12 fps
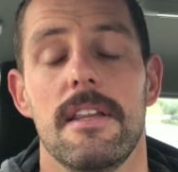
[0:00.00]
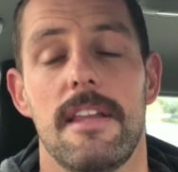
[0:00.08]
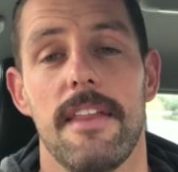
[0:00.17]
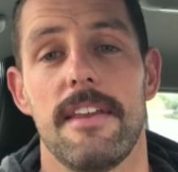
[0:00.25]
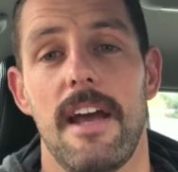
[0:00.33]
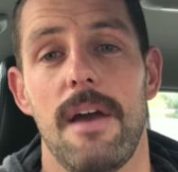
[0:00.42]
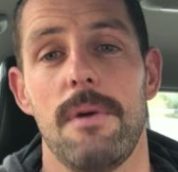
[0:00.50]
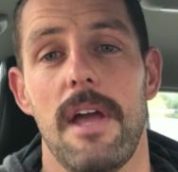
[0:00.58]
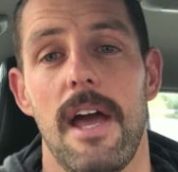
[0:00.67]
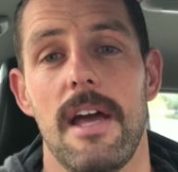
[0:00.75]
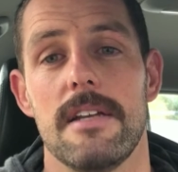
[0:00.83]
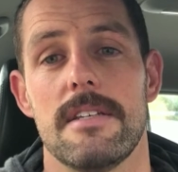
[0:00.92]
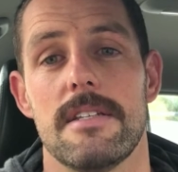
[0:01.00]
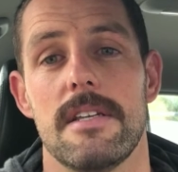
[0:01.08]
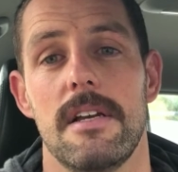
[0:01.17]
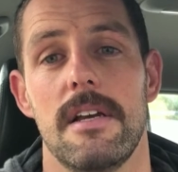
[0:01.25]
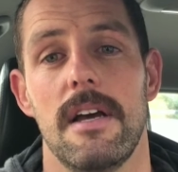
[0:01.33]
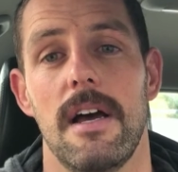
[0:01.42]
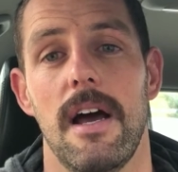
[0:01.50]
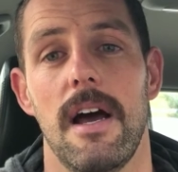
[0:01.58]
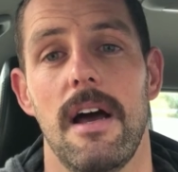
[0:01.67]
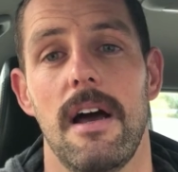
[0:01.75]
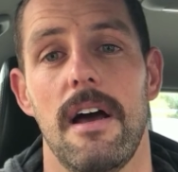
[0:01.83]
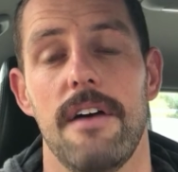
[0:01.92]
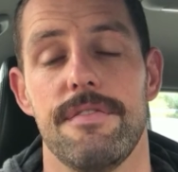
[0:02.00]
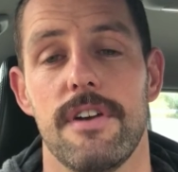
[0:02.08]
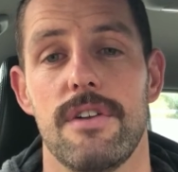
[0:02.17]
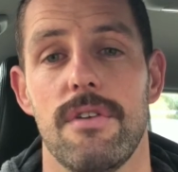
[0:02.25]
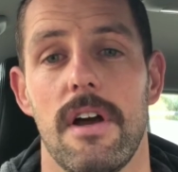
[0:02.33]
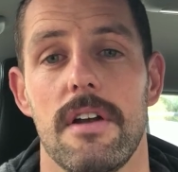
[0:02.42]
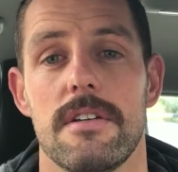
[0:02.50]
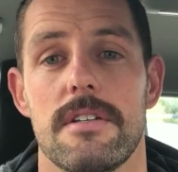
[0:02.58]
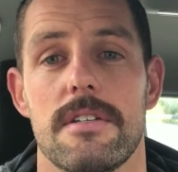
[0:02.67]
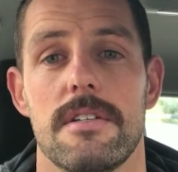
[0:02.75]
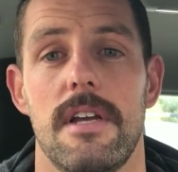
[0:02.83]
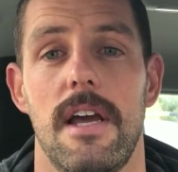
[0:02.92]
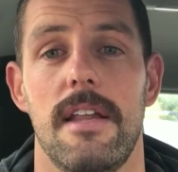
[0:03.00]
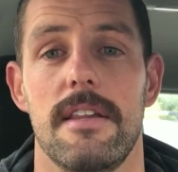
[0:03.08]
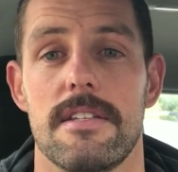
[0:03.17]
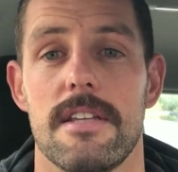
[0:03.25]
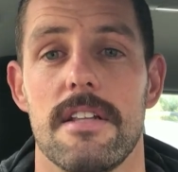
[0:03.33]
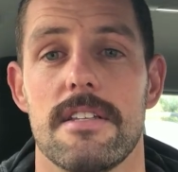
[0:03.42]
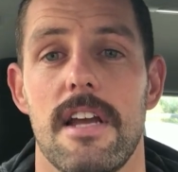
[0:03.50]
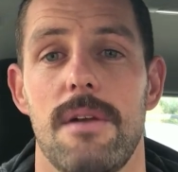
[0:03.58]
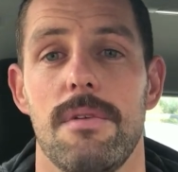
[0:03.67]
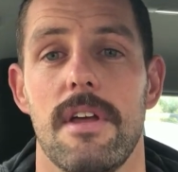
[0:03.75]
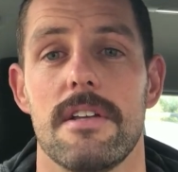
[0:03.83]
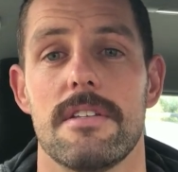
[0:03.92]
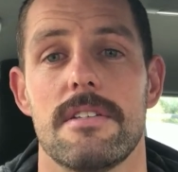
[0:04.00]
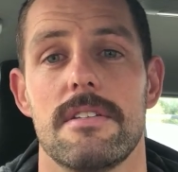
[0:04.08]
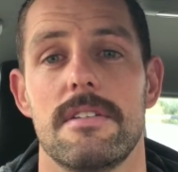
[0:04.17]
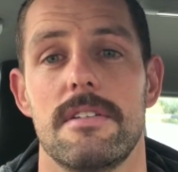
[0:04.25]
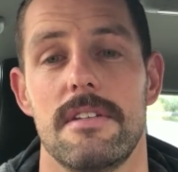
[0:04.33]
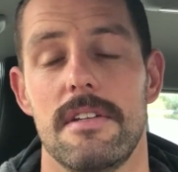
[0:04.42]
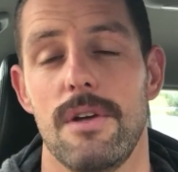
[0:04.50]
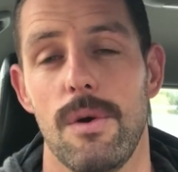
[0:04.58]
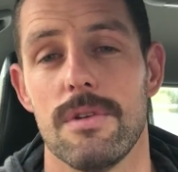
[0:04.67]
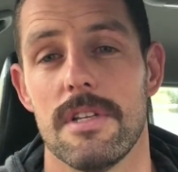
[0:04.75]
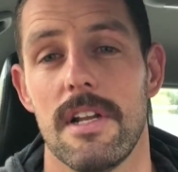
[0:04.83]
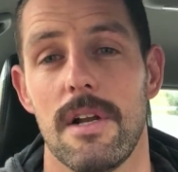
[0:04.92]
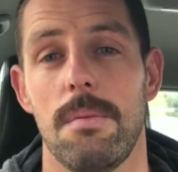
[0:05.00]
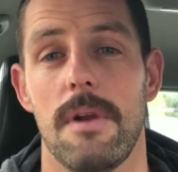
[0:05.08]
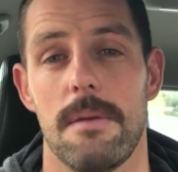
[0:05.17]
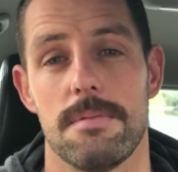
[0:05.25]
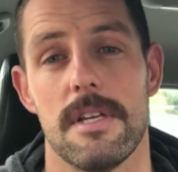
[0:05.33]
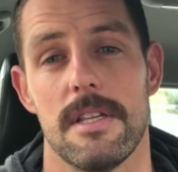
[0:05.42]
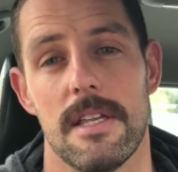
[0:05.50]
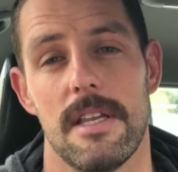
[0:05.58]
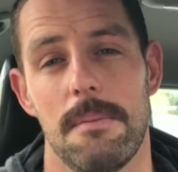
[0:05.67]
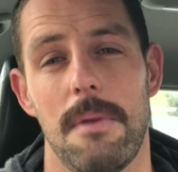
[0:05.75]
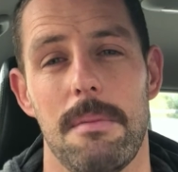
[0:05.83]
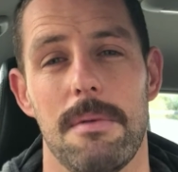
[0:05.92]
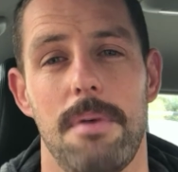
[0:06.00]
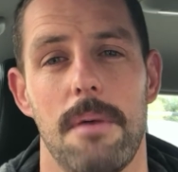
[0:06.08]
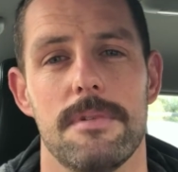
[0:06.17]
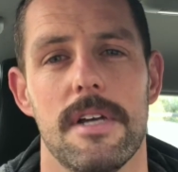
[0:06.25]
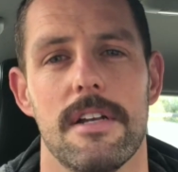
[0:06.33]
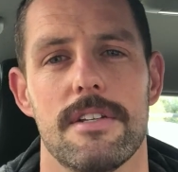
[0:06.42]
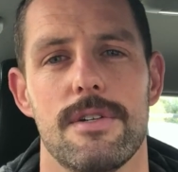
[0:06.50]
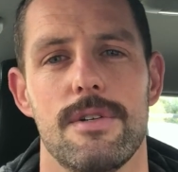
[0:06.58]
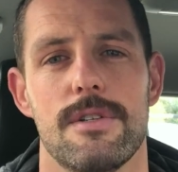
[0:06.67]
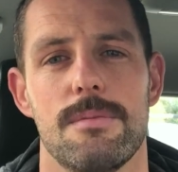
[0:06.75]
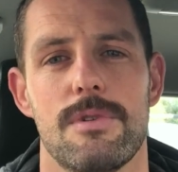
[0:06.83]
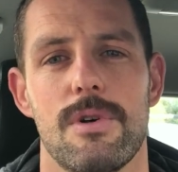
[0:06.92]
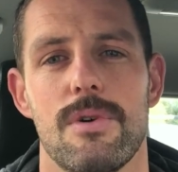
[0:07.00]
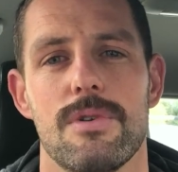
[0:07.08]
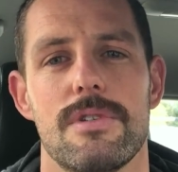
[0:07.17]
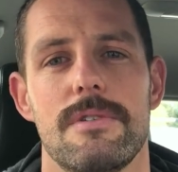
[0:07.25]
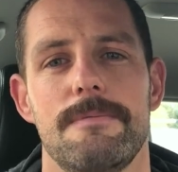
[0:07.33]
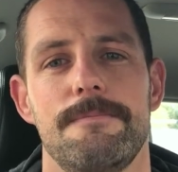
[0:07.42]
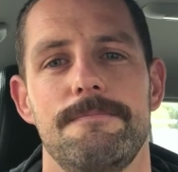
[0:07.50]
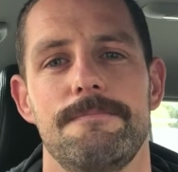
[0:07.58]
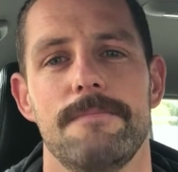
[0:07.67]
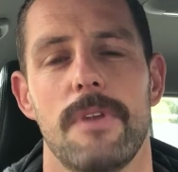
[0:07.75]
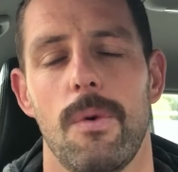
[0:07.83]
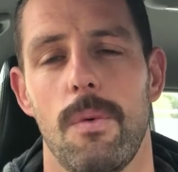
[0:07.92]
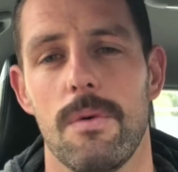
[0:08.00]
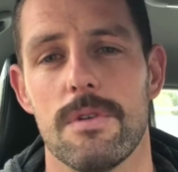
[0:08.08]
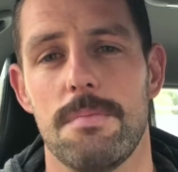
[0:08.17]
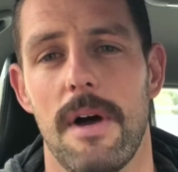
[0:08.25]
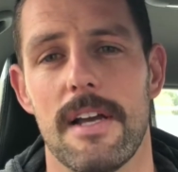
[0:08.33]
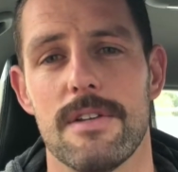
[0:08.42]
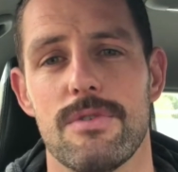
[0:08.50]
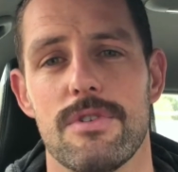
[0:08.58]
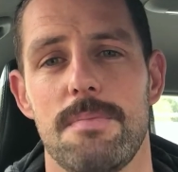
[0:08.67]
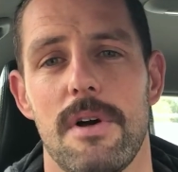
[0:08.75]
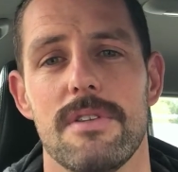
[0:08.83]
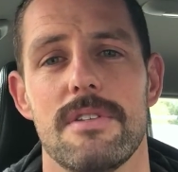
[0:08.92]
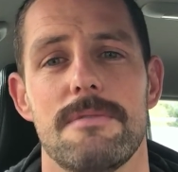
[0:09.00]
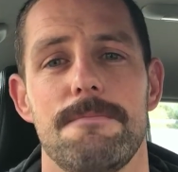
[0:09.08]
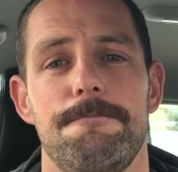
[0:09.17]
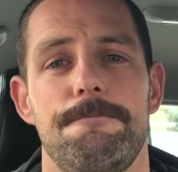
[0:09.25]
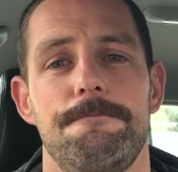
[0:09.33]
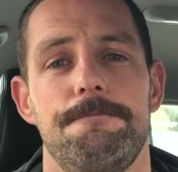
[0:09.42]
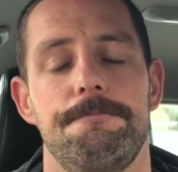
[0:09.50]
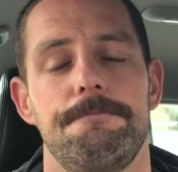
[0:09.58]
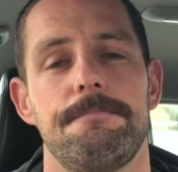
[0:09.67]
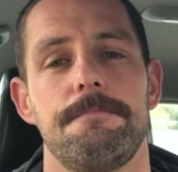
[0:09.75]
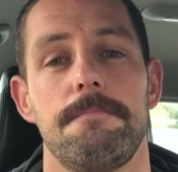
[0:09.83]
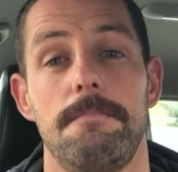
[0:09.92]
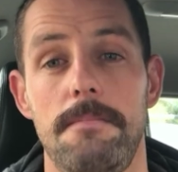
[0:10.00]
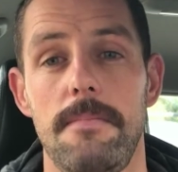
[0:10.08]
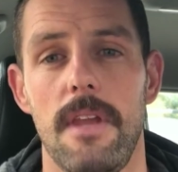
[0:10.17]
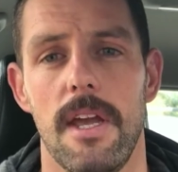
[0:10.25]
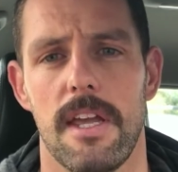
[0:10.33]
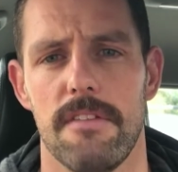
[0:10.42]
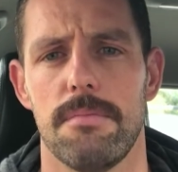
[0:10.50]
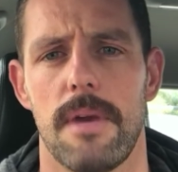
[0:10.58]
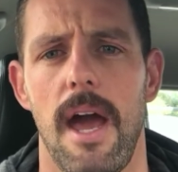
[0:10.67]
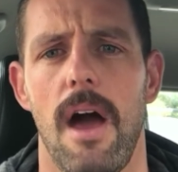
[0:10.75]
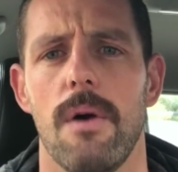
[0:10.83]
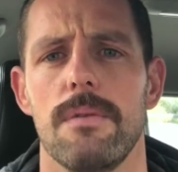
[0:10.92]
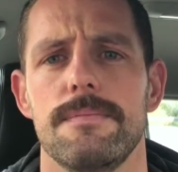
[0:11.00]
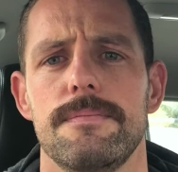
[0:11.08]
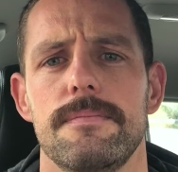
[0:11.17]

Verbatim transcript: The other day we had uh, a friend round and their son stayed with us who was a little bit upset that their mum had popped out to do some chores. What was Micah's response? Give him cow.